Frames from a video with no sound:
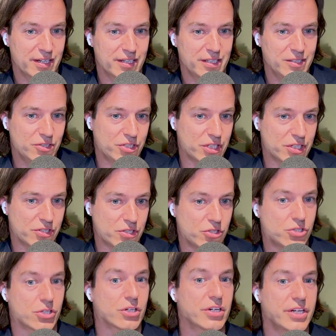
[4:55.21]
who shares a
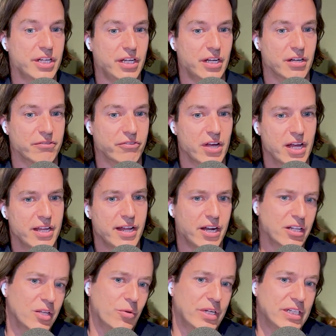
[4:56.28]
journey of not
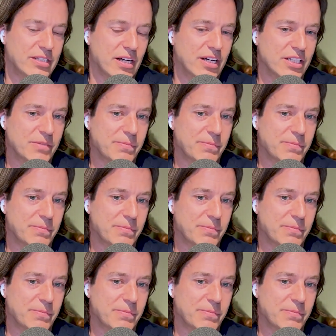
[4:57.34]
only what he does,